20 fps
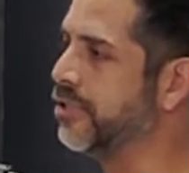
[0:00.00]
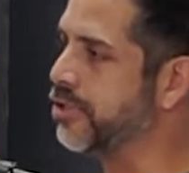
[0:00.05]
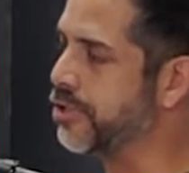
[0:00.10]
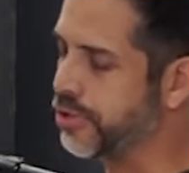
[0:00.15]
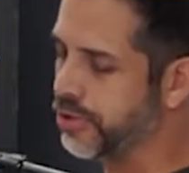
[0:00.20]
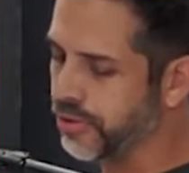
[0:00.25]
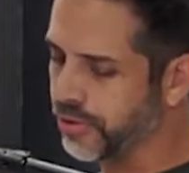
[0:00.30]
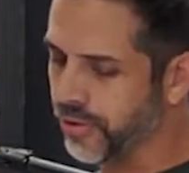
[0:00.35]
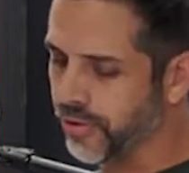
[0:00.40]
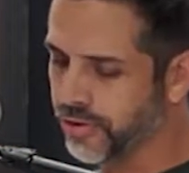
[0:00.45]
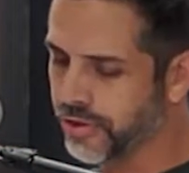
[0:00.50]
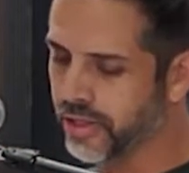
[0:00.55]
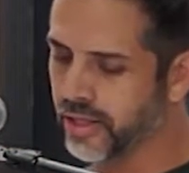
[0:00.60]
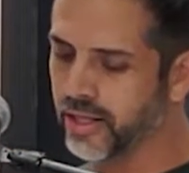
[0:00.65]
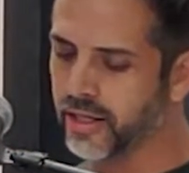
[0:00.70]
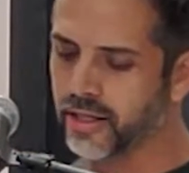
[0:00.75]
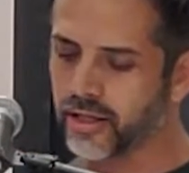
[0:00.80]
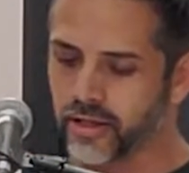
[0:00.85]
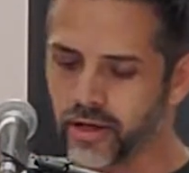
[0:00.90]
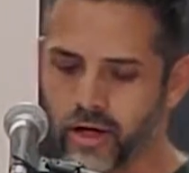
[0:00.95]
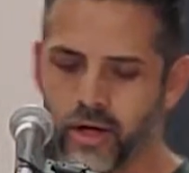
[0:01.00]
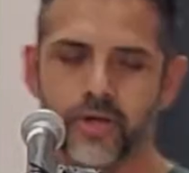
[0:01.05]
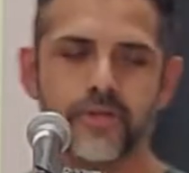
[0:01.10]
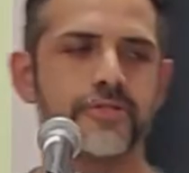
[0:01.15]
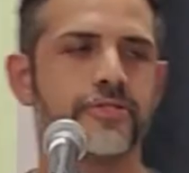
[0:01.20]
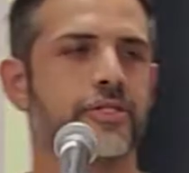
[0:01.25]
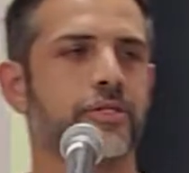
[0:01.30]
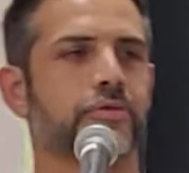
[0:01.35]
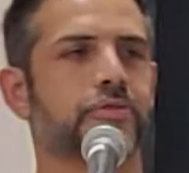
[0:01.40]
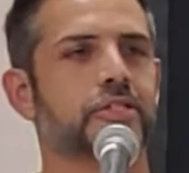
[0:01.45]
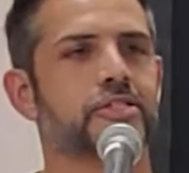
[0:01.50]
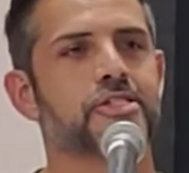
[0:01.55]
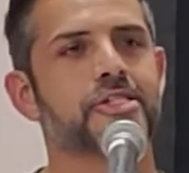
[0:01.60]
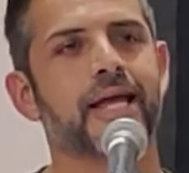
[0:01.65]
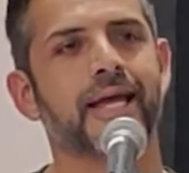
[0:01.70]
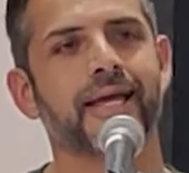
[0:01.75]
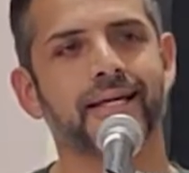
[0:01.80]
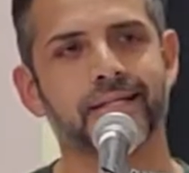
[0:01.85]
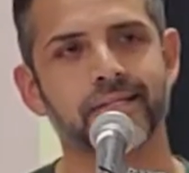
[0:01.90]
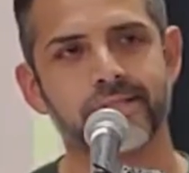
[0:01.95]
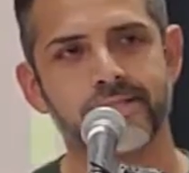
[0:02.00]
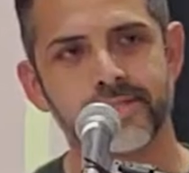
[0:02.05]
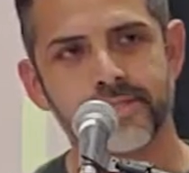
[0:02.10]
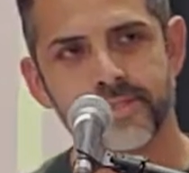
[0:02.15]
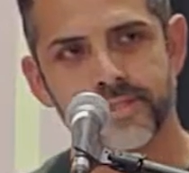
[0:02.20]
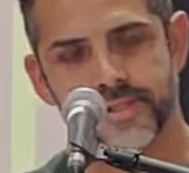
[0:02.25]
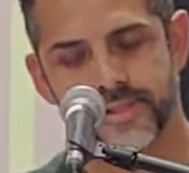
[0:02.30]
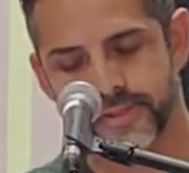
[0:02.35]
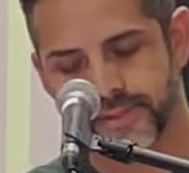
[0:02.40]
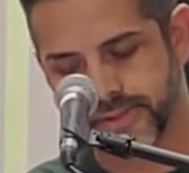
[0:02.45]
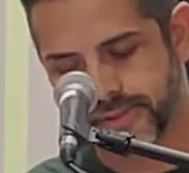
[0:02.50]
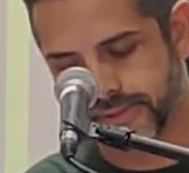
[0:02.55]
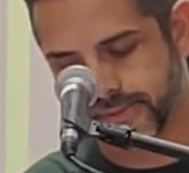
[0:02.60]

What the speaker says: truth calls you to change.